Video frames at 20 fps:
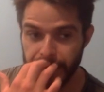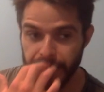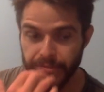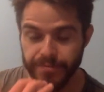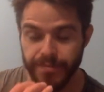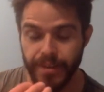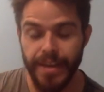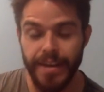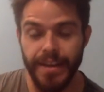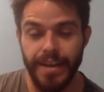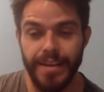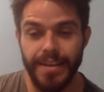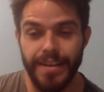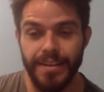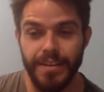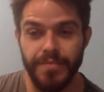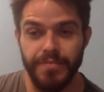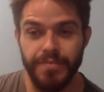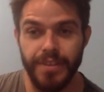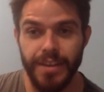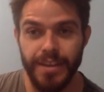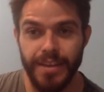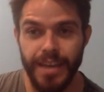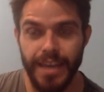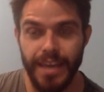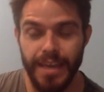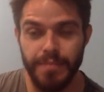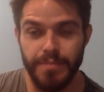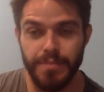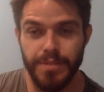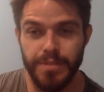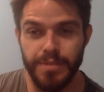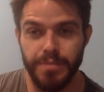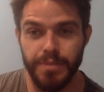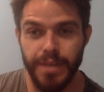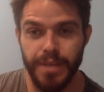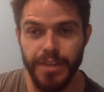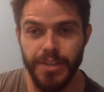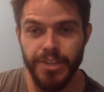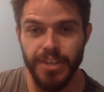Finite and Infinite Games
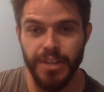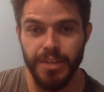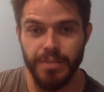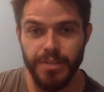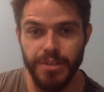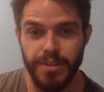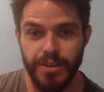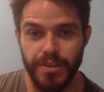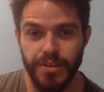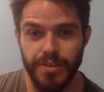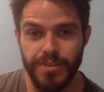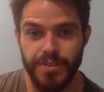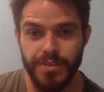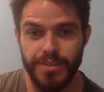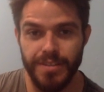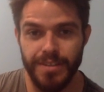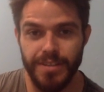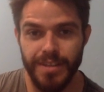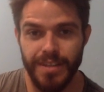by James Carse.